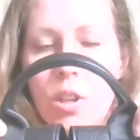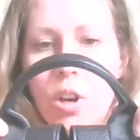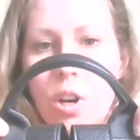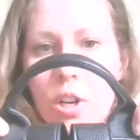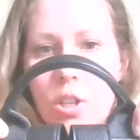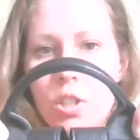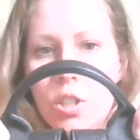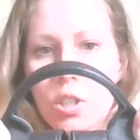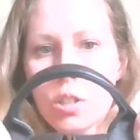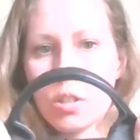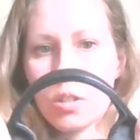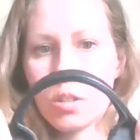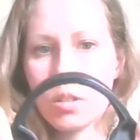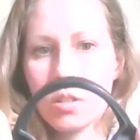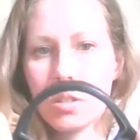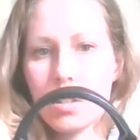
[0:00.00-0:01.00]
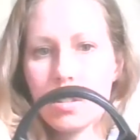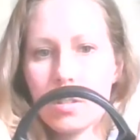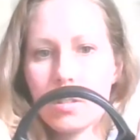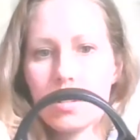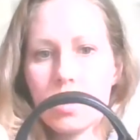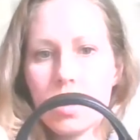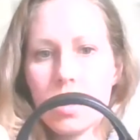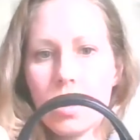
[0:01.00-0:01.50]
large.
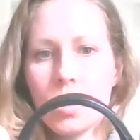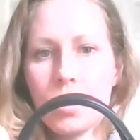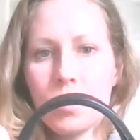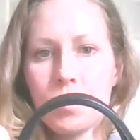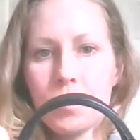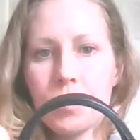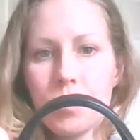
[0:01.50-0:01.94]
So